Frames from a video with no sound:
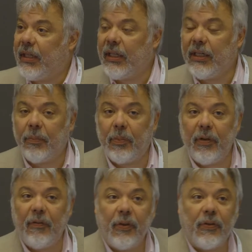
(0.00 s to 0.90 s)
In the
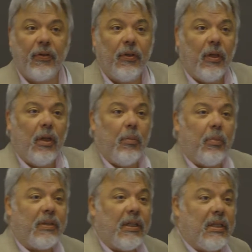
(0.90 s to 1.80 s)
previous
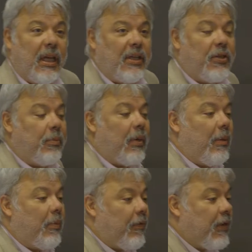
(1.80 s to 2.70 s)
presentation by
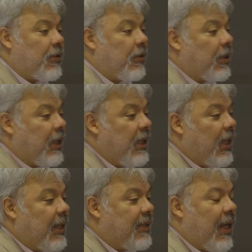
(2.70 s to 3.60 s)
Professor Kim
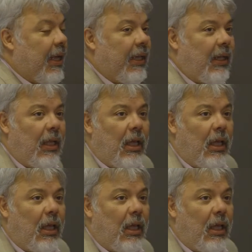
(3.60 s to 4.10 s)
Lazaire,